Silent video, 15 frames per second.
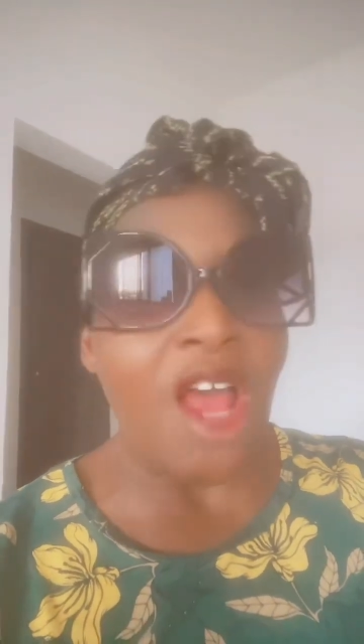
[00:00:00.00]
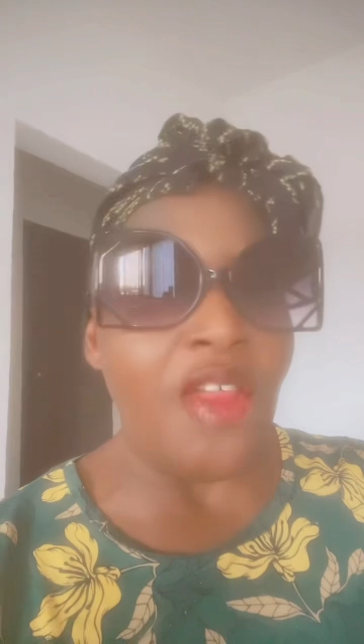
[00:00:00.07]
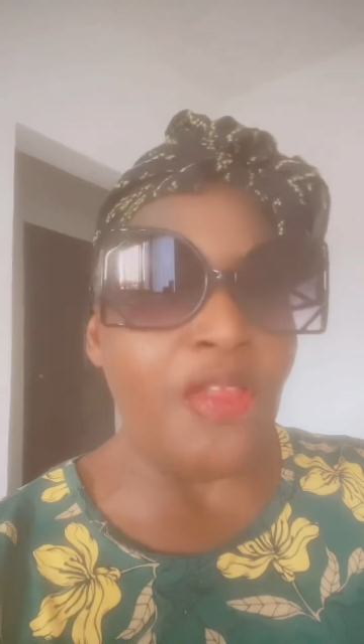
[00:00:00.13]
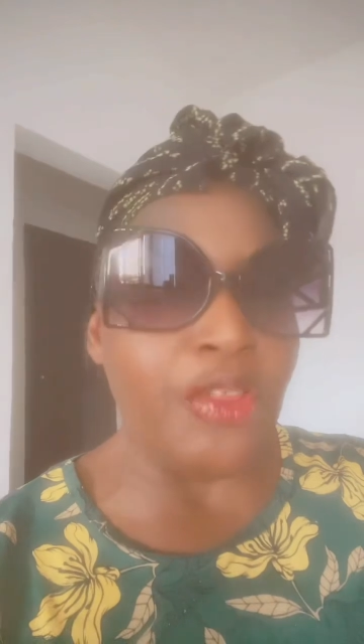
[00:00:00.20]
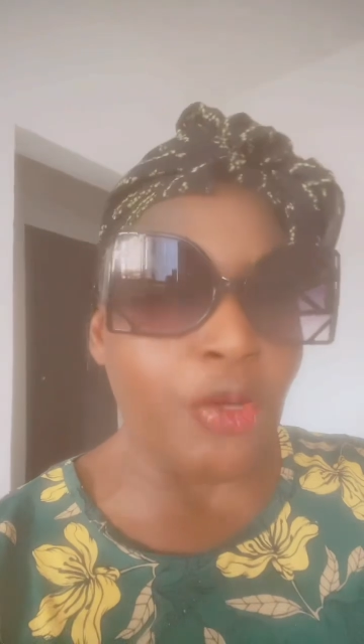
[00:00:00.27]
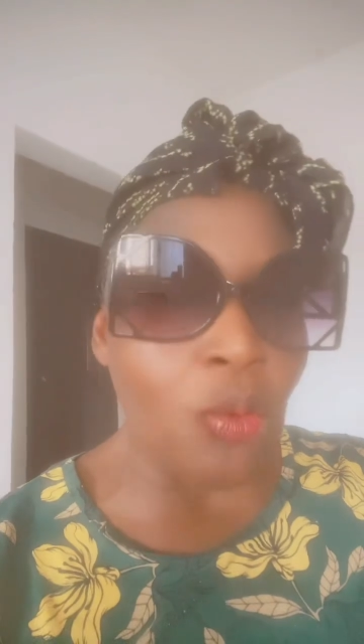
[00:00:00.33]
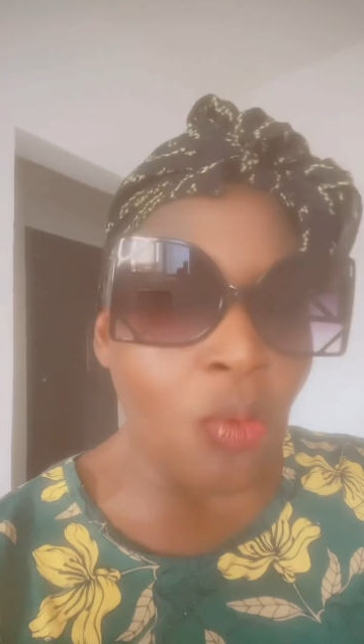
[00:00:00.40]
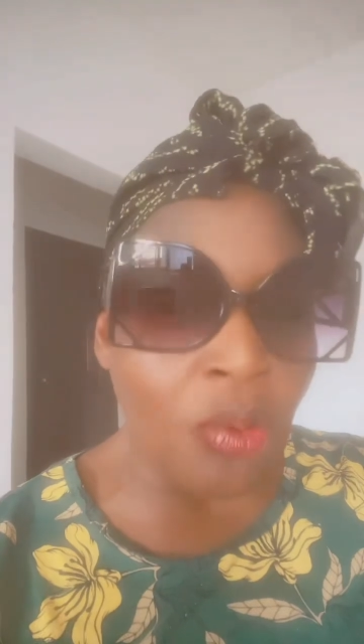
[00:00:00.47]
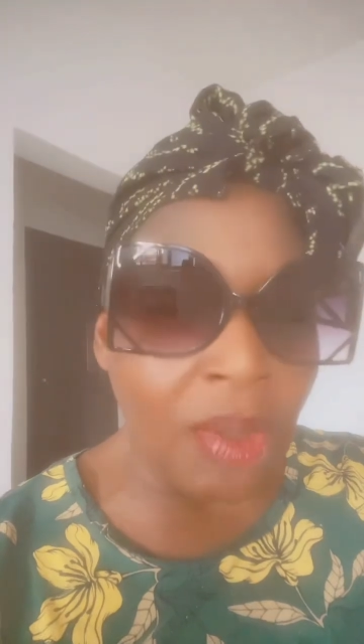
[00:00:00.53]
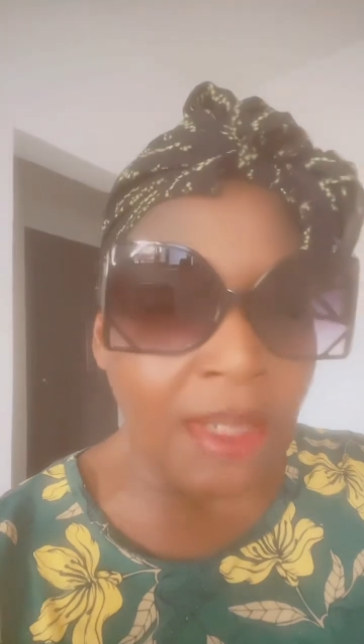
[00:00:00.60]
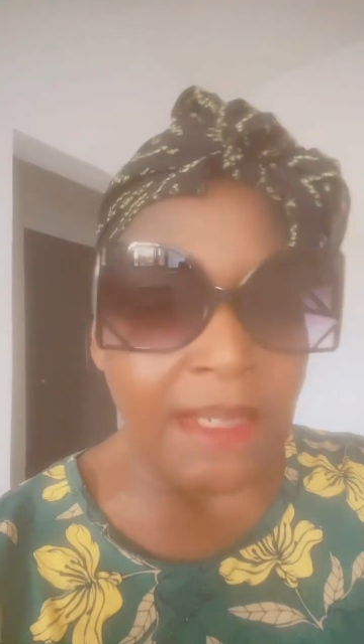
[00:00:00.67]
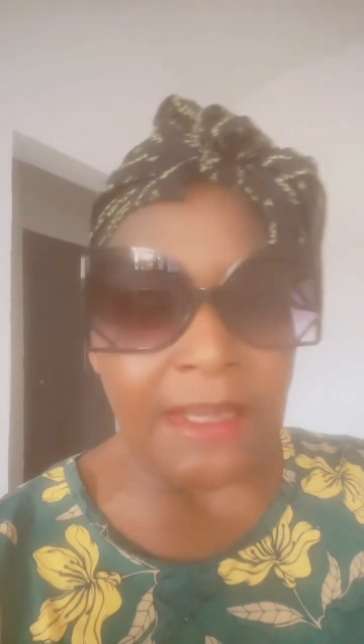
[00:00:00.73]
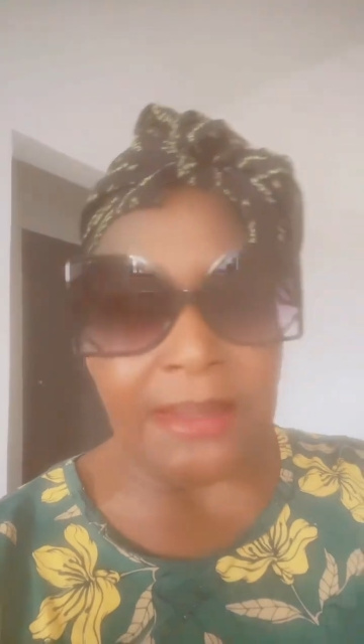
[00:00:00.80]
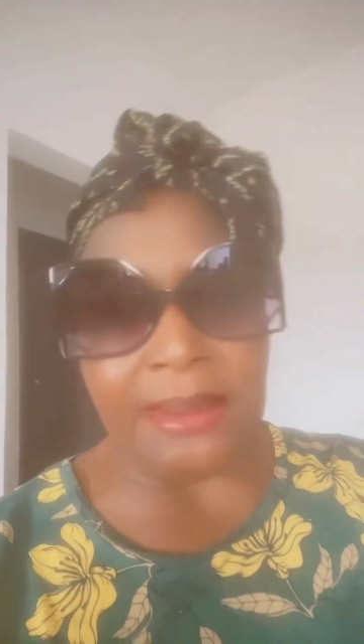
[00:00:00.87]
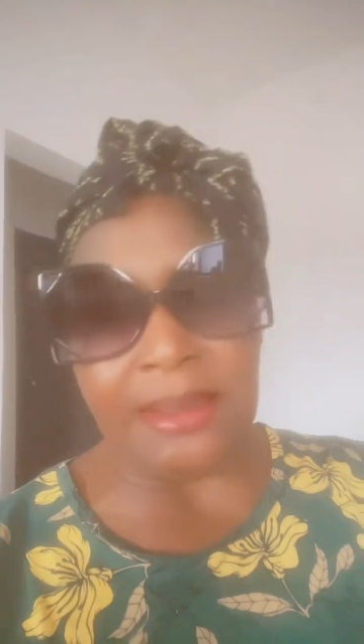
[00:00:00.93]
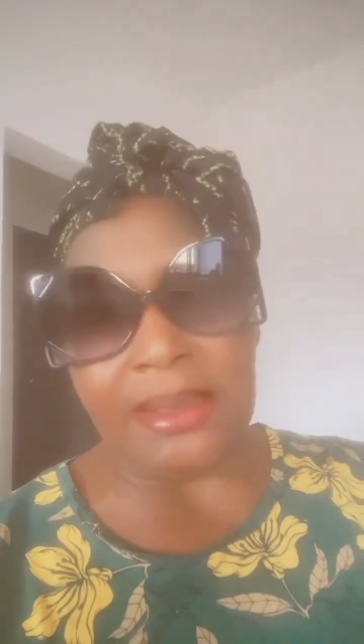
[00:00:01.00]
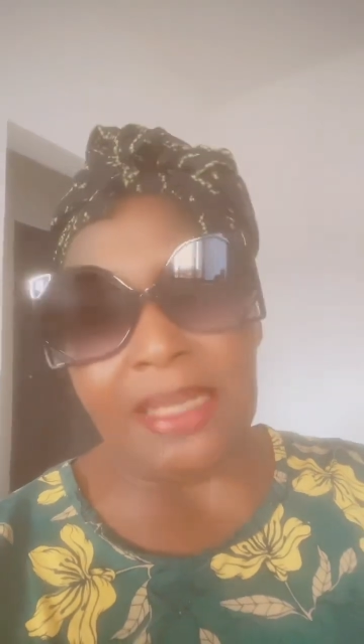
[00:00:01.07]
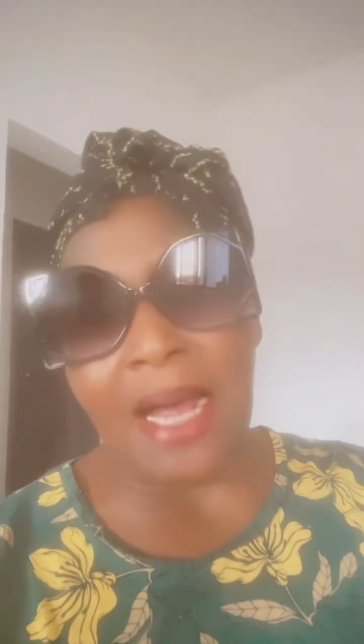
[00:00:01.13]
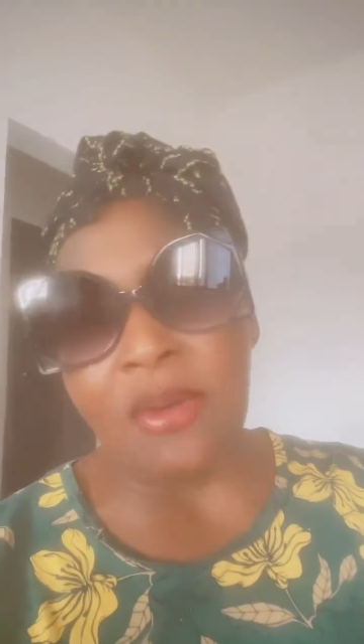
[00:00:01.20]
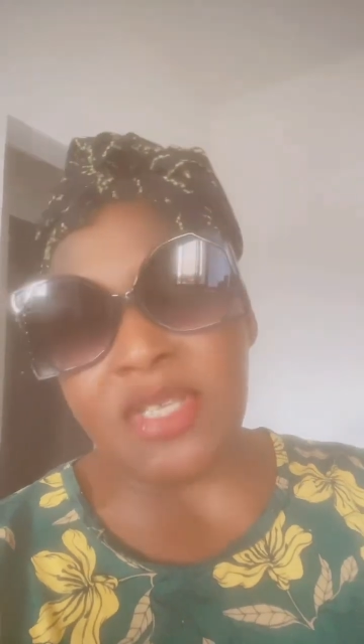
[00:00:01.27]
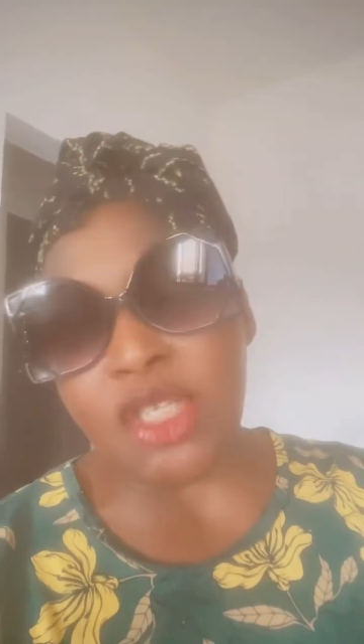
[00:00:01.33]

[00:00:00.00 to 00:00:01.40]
the organs, how it's